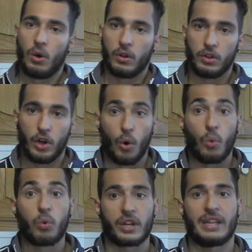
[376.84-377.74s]
you know,
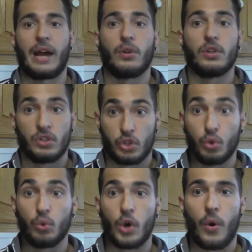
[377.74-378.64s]
working out
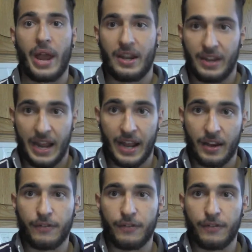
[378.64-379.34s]
do go hand in hand.